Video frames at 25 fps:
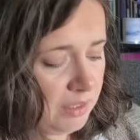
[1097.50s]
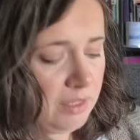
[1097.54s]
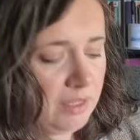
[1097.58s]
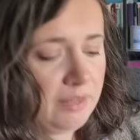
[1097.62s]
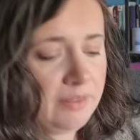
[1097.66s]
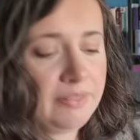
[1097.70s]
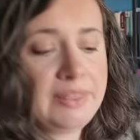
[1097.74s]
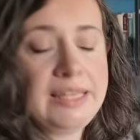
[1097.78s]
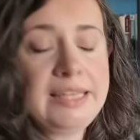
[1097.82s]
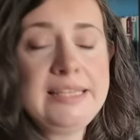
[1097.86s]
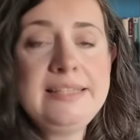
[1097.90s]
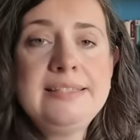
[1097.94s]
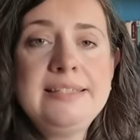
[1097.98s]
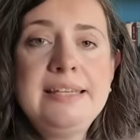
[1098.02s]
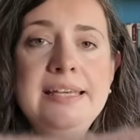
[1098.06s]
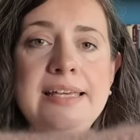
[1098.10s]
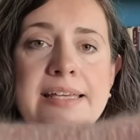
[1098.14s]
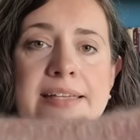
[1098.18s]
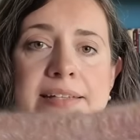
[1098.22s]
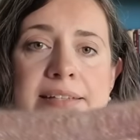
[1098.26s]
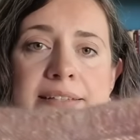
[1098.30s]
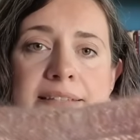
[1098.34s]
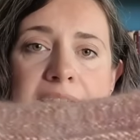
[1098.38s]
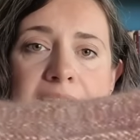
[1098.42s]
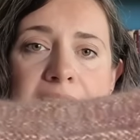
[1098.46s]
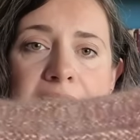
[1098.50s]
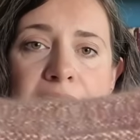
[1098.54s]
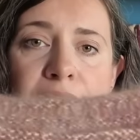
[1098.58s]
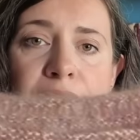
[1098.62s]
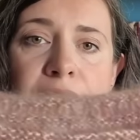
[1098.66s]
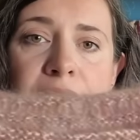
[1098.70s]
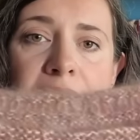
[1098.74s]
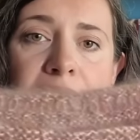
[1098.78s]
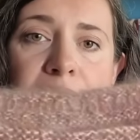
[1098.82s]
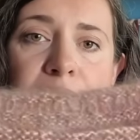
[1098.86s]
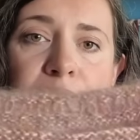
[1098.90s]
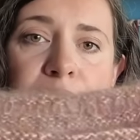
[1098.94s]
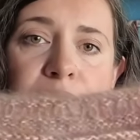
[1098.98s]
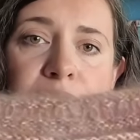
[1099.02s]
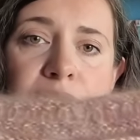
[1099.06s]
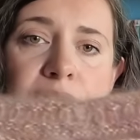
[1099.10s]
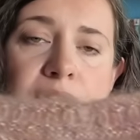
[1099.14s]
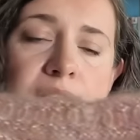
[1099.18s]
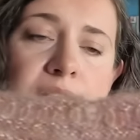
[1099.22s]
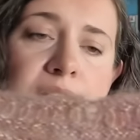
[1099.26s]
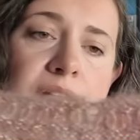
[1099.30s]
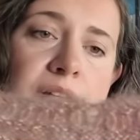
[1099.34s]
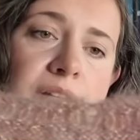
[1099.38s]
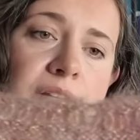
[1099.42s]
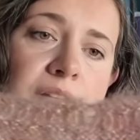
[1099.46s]
This is a round
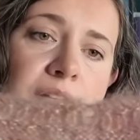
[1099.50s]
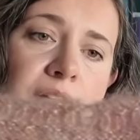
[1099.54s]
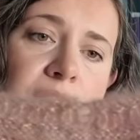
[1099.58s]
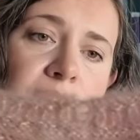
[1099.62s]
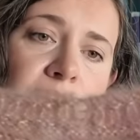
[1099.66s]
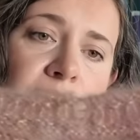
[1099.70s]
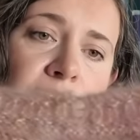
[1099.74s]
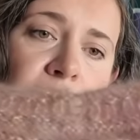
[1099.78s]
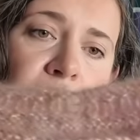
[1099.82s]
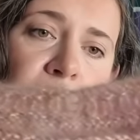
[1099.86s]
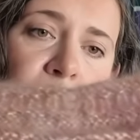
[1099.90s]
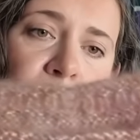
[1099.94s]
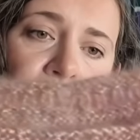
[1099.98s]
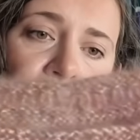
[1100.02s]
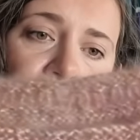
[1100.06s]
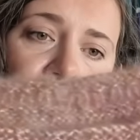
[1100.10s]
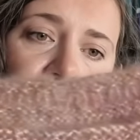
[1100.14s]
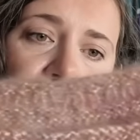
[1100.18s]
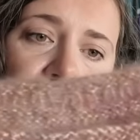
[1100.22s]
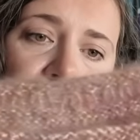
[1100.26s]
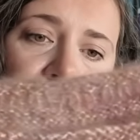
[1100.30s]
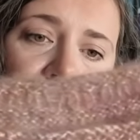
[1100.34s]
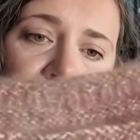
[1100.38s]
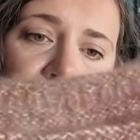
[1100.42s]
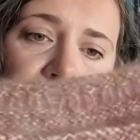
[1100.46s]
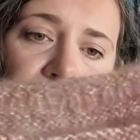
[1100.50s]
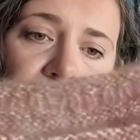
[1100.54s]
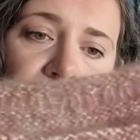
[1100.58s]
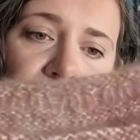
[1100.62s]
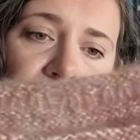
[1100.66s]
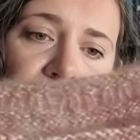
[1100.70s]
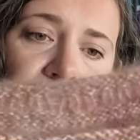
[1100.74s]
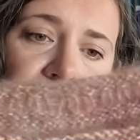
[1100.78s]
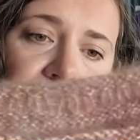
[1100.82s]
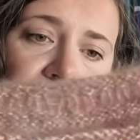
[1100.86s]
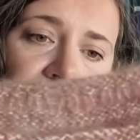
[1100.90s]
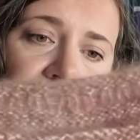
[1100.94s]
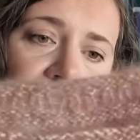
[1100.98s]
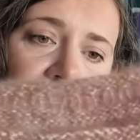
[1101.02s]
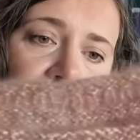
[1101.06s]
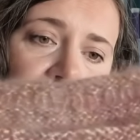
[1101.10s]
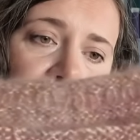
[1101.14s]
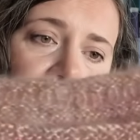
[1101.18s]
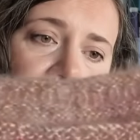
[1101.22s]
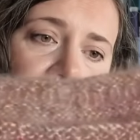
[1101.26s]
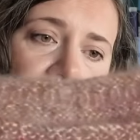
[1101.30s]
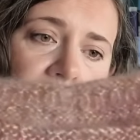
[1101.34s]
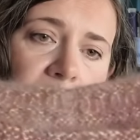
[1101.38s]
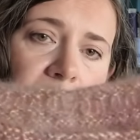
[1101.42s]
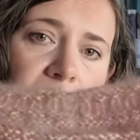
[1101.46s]
yoke construction,
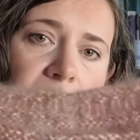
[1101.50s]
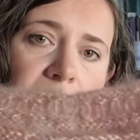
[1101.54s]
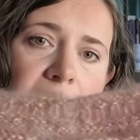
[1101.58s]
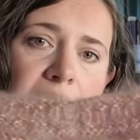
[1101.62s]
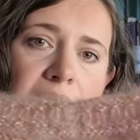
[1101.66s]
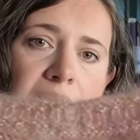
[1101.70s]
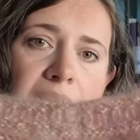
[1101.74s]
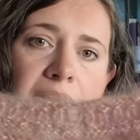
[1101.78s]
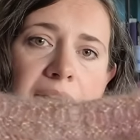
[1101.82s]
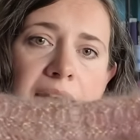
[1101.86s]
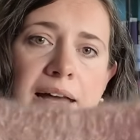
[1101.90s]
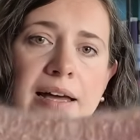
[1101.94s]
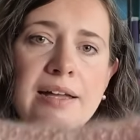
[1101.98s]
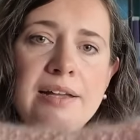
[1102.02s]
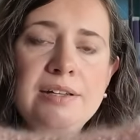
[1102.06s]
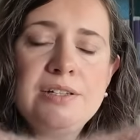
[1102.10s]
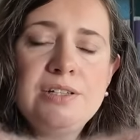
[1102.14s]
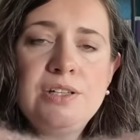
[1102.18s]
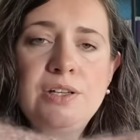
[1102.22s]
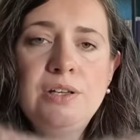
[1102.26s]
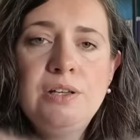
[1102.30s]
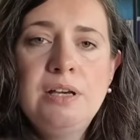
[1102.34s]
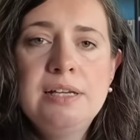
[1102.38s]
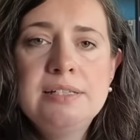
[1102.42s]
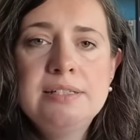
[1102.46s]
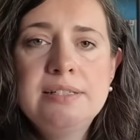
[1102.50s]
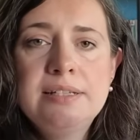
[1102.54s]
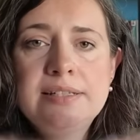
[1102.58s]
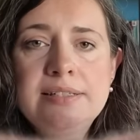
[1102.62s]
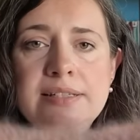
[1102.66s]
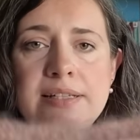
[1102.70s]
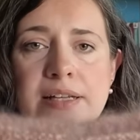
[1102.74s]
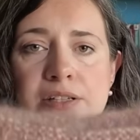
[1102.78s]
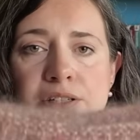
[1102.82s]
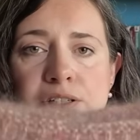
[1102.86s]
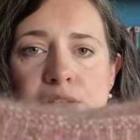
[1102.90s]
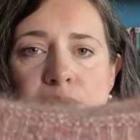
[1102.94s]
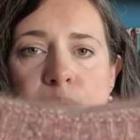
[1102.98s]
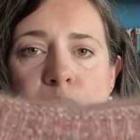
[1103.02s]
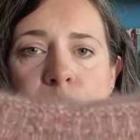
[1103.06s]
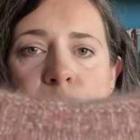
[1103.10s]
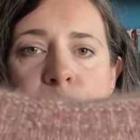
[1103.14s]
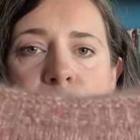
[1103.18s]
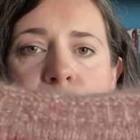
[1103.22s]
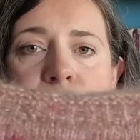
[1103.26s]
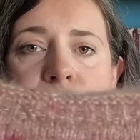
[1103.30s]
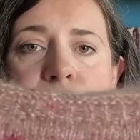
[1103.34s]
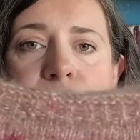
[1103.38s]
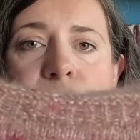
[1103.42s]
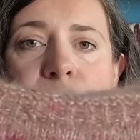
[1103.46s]
and as I said, you
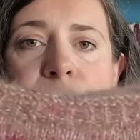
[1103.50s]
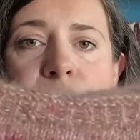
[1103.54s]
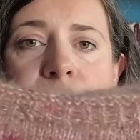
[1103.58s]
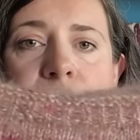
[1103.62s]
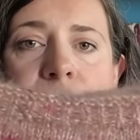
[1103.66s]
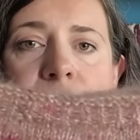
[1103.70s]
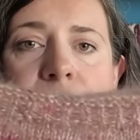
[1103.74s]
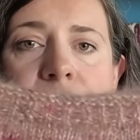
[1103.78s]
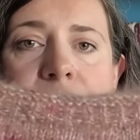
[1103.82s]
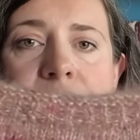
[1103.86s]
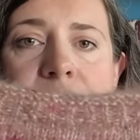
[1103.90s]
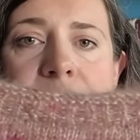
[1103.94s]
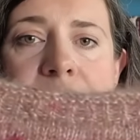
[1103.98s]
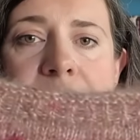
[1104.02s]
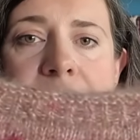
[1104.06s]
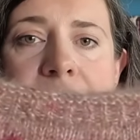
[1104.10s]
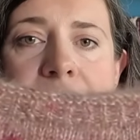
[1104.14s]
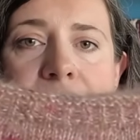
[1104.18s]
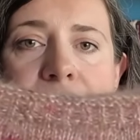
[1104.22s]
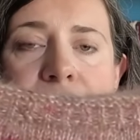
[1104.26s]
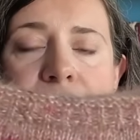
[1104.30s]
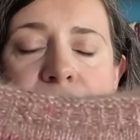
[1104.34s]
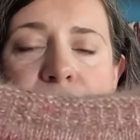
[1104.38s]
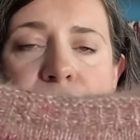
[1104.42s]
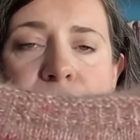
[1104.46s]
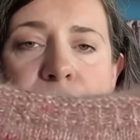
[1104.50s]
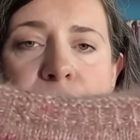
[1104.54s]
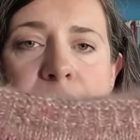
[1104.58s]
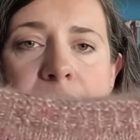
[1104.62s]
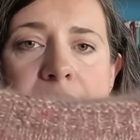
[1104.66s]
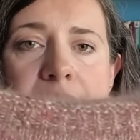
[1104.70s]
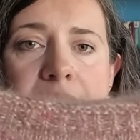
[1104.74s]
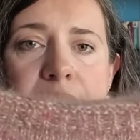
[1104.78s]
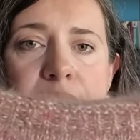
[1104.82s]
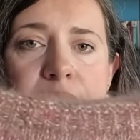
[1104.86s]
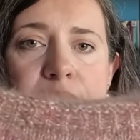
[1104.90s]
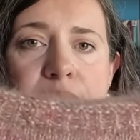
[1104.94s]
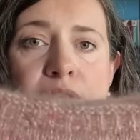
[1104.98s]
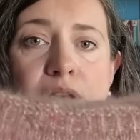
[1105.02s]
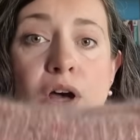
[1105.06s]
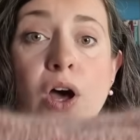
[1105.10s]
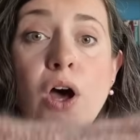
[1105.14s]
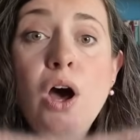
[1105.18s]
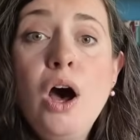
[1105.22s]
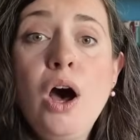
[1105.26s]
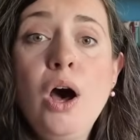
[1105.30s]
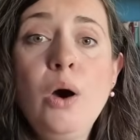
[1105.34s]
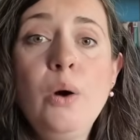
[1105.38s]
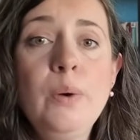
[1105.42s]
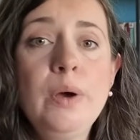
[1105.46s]
hold the 2 yarns together throughout.
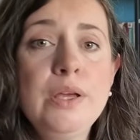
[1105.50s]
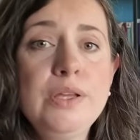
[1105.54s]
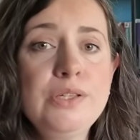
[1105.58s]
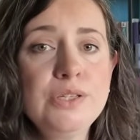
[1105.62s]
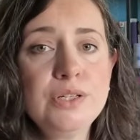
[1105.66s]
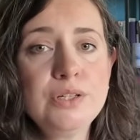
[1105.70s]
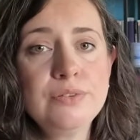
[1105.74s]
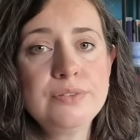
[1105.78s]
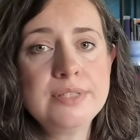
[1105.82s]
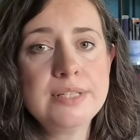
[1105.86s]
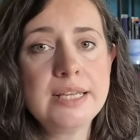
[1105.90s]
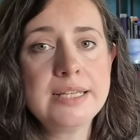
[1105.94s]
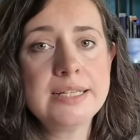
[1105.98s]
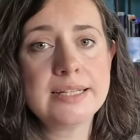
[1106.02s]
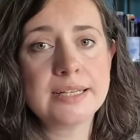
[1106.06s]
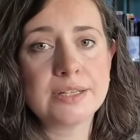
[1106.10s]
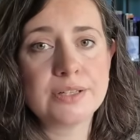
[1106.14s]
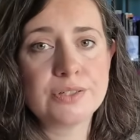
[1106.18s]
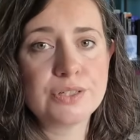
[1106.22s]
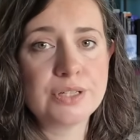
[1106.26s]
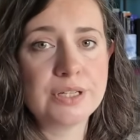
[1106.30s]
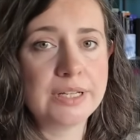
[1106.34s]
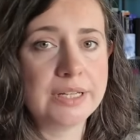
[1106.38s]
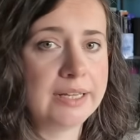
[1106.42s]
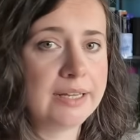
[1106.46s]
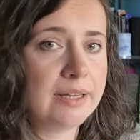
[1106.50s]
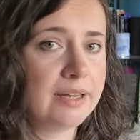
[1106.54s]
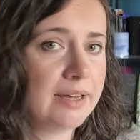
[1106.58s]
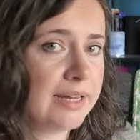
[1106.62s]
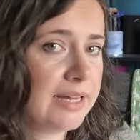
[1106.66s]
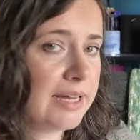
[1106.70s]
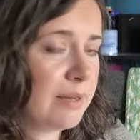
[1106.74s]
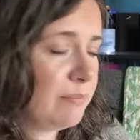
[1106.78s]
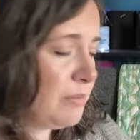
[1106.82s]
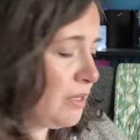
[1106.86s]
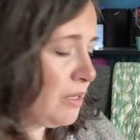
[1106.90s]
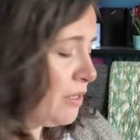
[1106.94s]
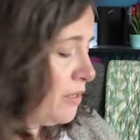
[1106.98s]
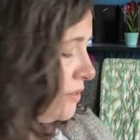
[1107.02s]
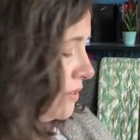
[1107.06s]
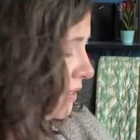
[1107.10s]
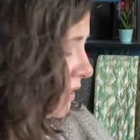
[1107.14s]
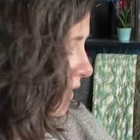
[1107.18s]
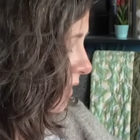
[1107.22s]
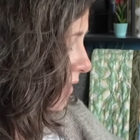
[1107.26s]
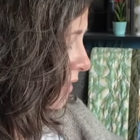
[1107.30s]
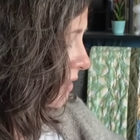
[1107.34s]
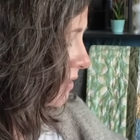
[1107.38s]
Oh, I should have said actually, I am using a